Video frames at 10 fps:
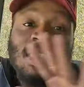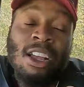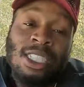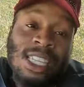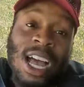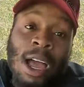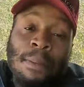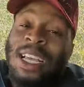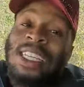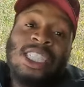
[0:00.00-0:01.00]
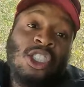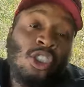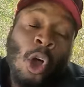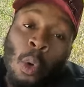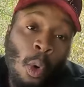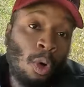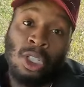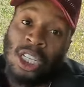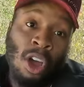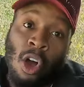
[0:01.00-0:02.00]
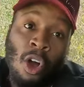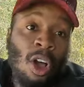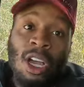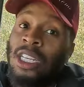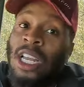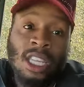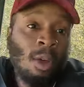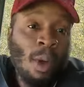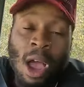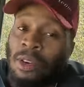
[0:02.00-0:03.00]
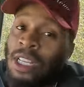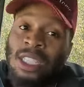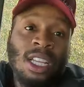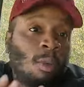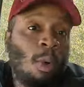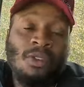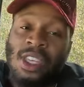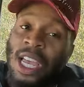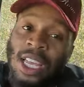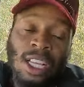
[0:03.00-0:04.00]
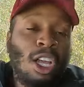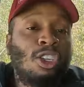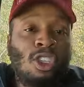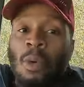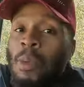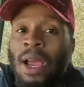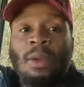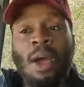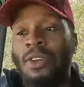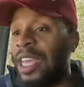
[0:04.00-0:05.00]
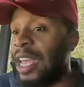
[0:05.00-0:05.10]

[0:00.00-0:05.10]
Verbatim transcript: This time it is no orders at all. Nothing around us, nothing worth taking. So we waiting around